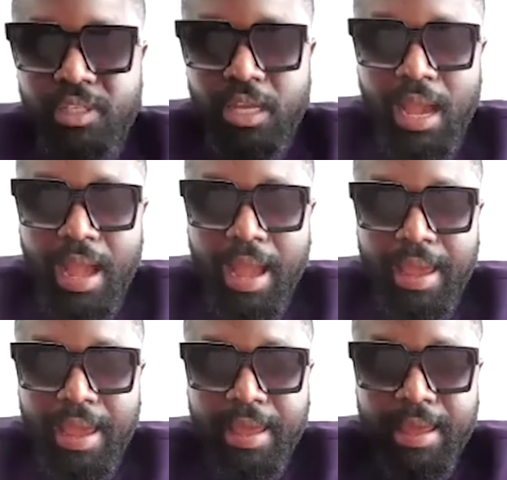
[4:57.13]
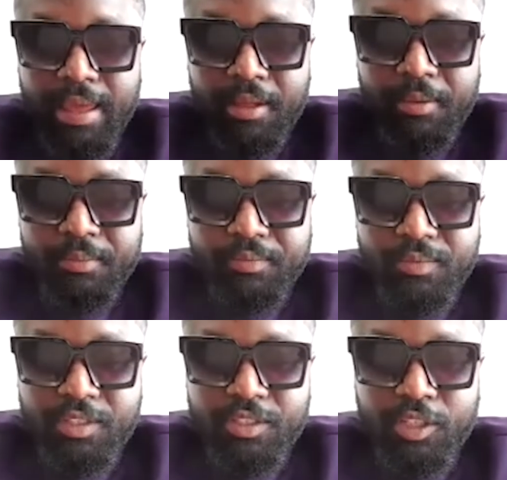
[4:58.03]
I
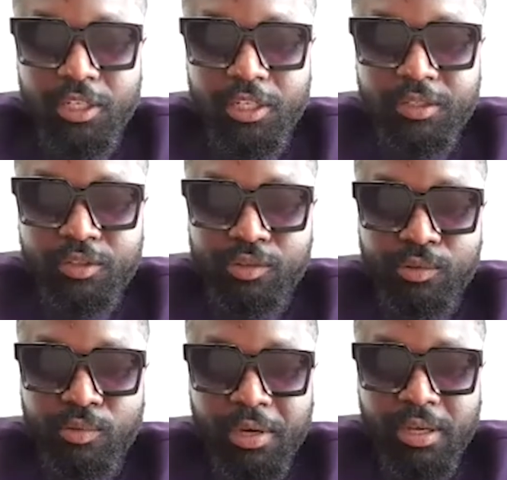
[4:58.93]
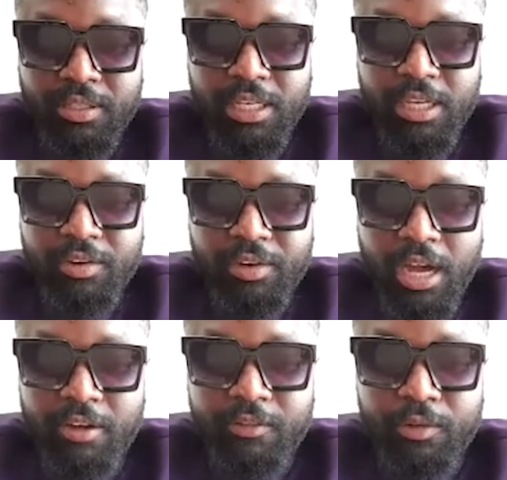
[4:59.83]
started school when I was a year and a
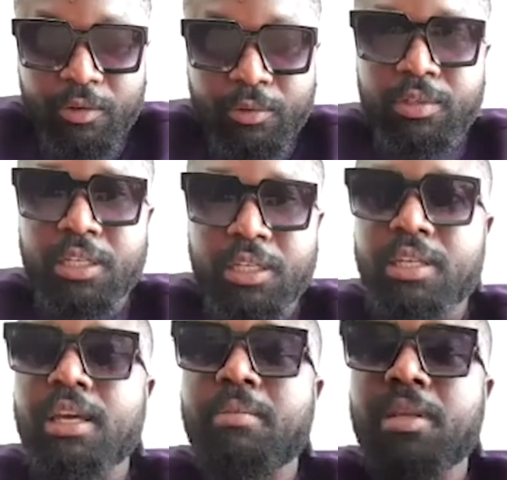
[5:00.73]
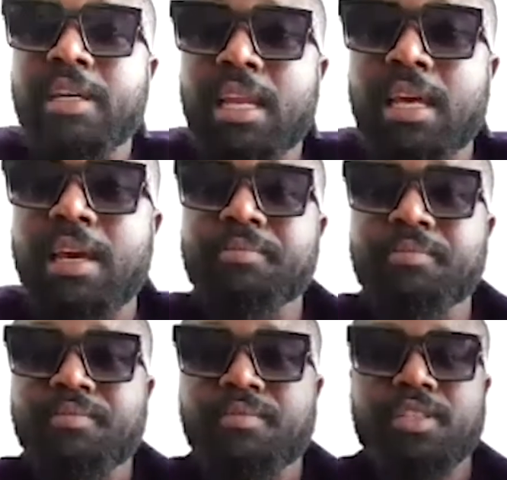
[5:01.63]
half old at Cabely Clare
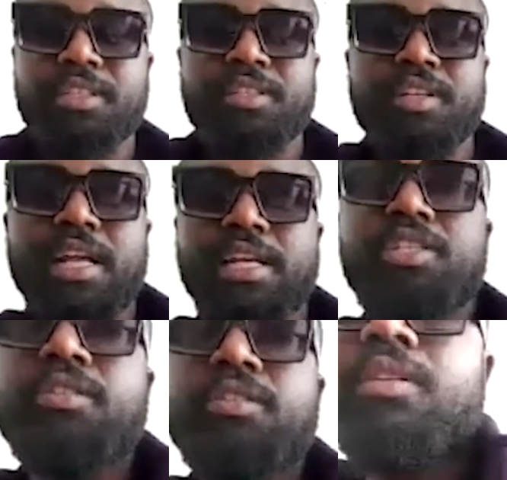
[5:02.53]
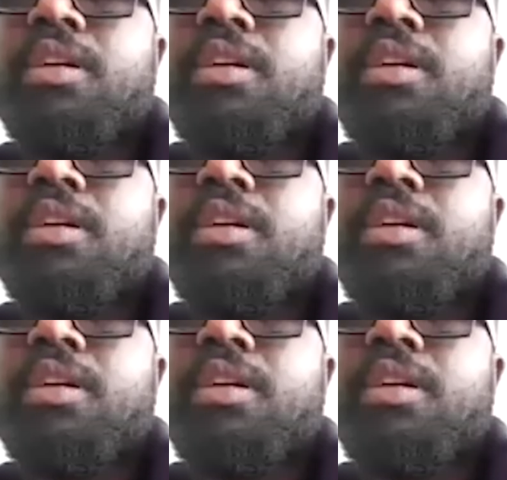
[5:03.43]
International.